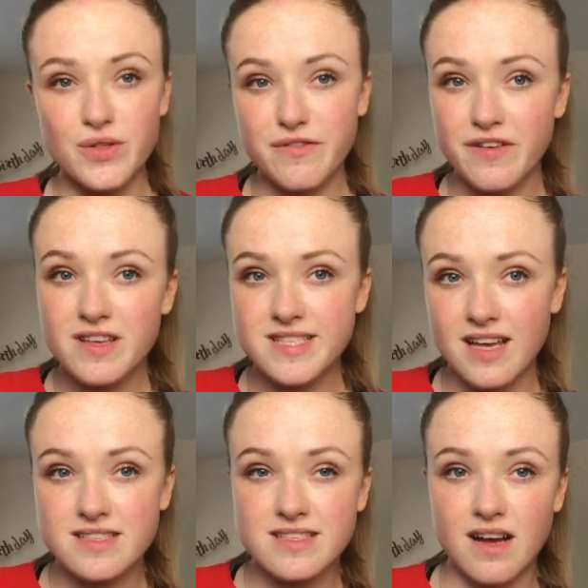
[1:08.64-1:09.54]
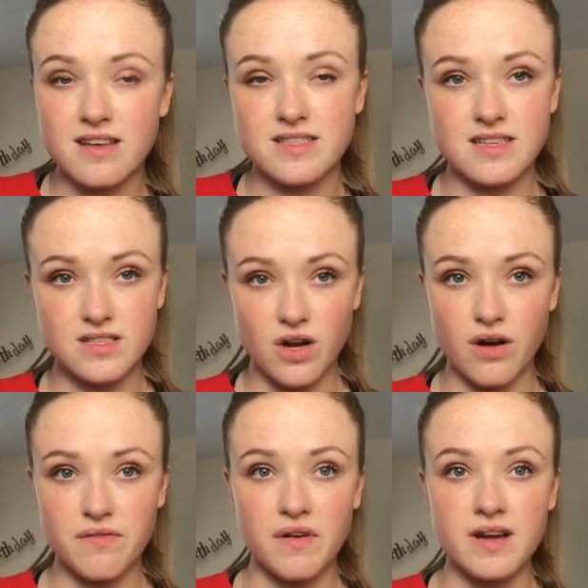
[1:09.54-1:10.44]
the first exercise is
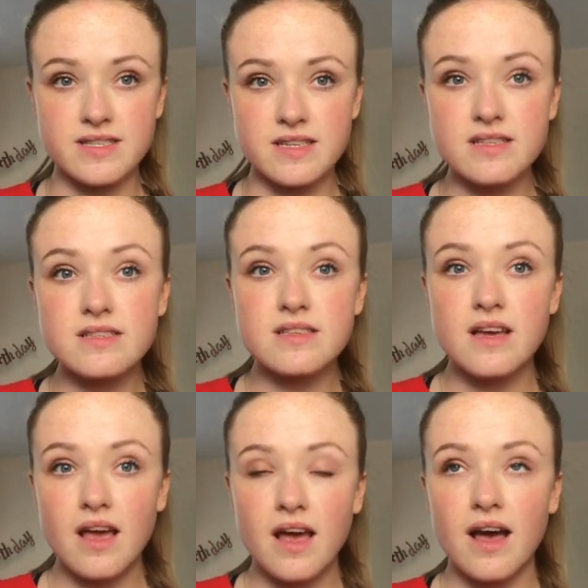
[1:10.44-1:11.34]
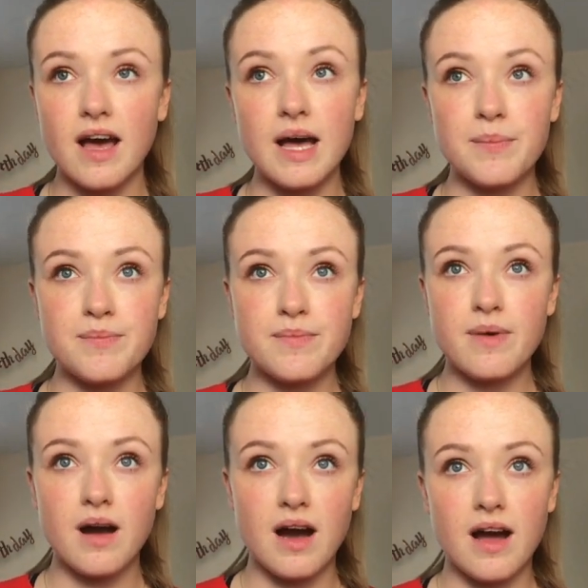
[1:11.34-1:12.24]
calf rises.
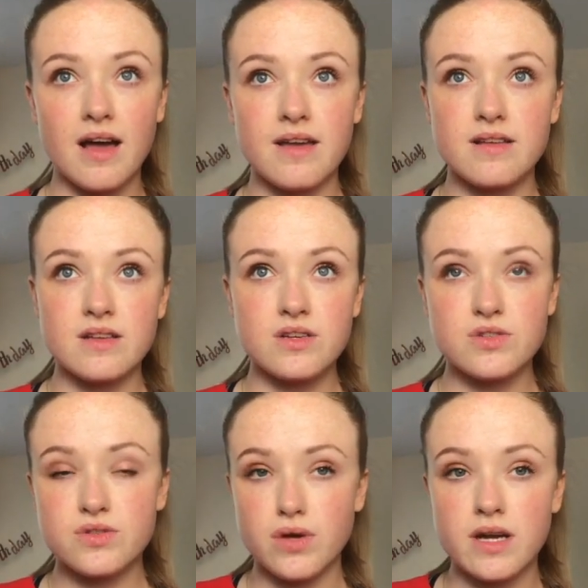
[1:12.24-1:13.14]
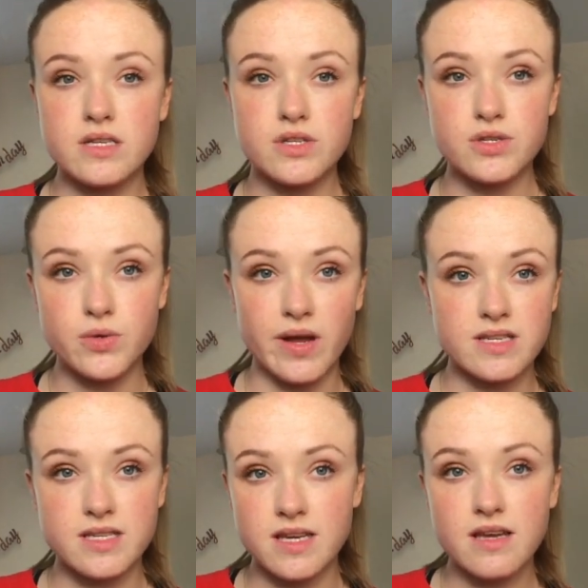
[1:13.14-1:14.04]
I try to do
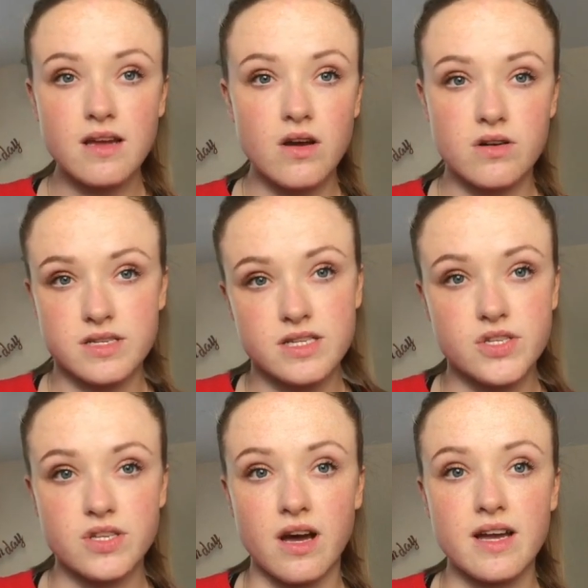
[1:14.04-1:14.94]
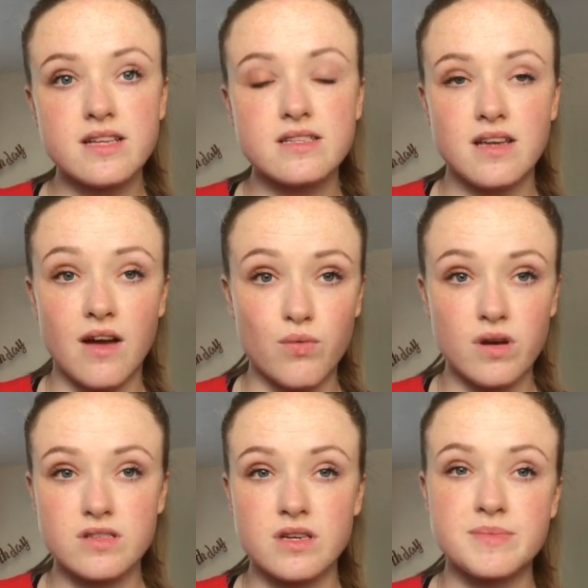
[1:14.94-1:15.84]
20 on each side. I've
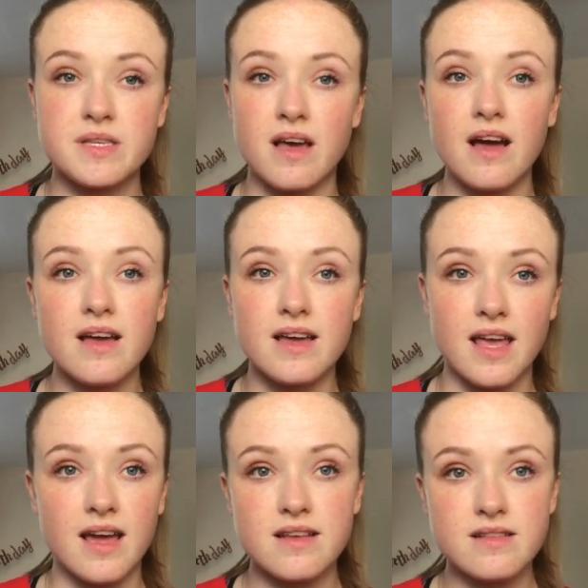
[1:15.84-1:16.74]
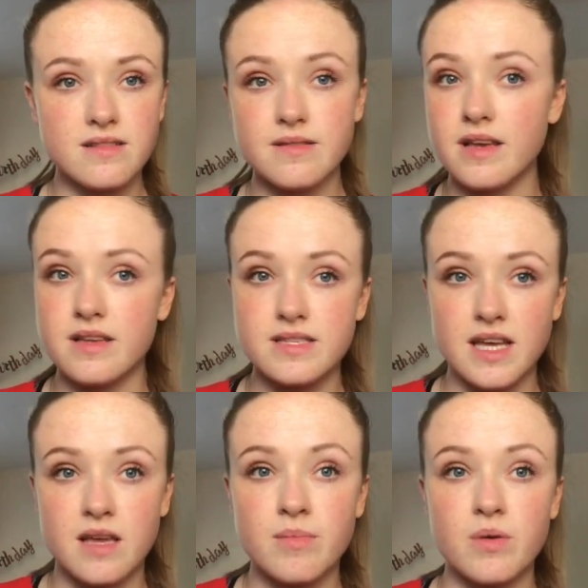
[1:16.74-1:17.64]
worked up to that. Again, it's
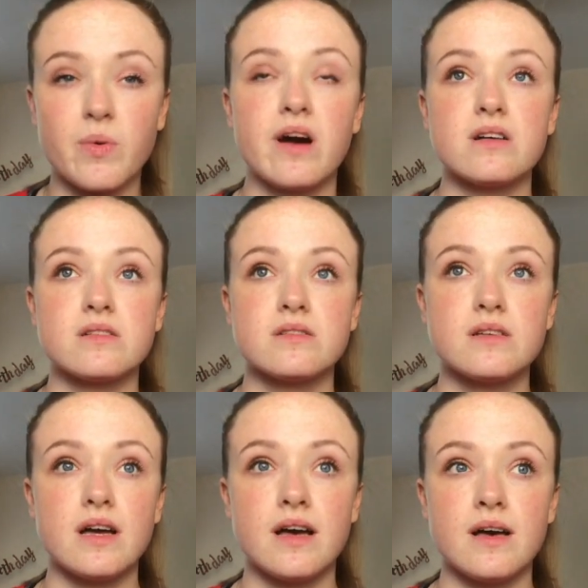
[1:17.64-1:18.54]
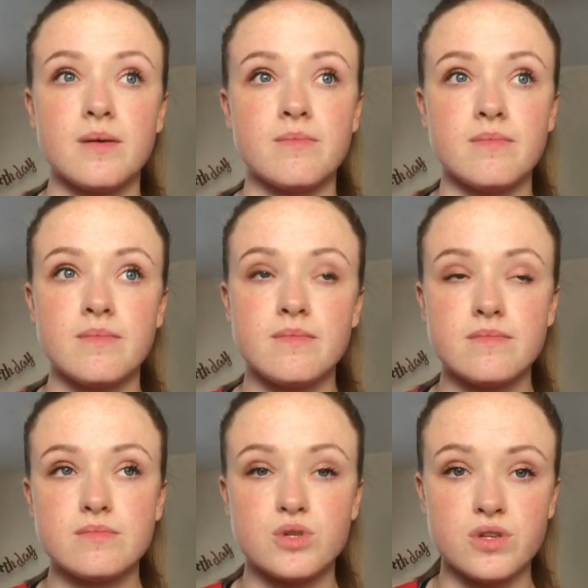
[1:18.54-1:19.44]
taken me a while
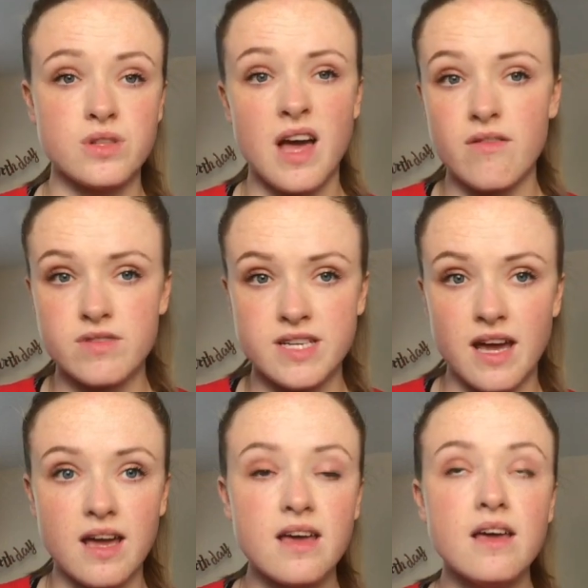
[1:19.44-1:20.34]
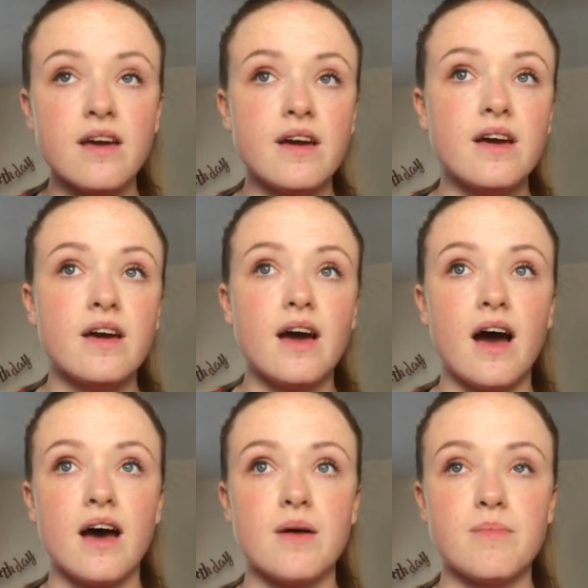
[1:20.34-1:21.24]
to do that every day.
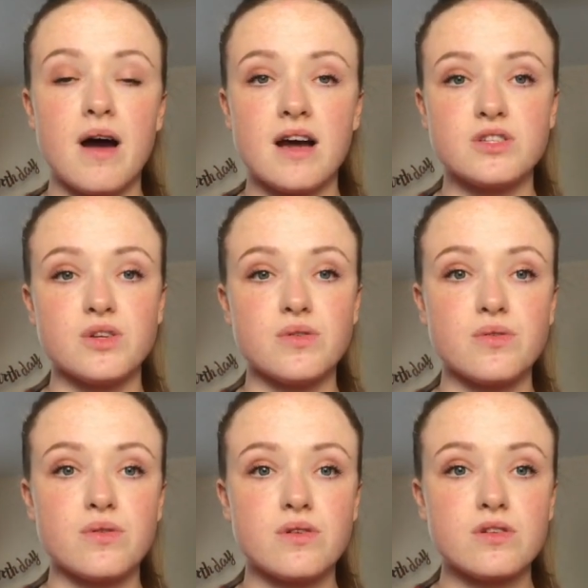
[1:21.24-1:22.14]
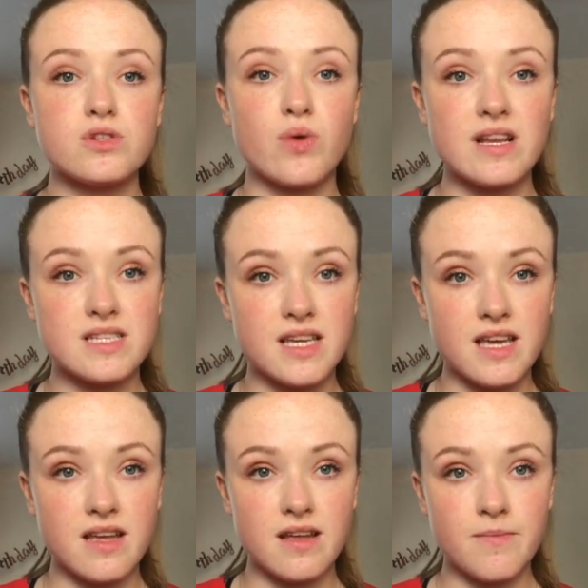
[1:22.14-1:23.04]
I do
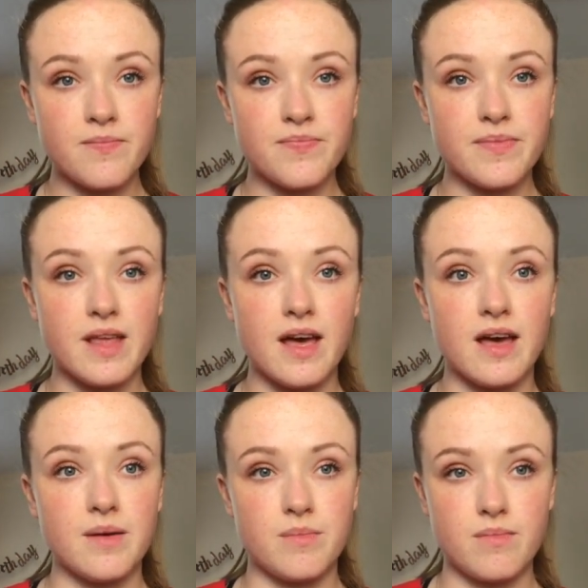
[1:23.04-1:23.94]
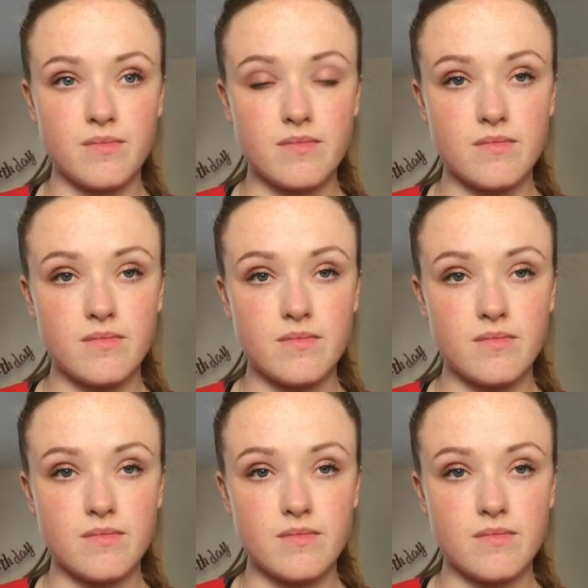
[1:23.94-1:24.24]
20 on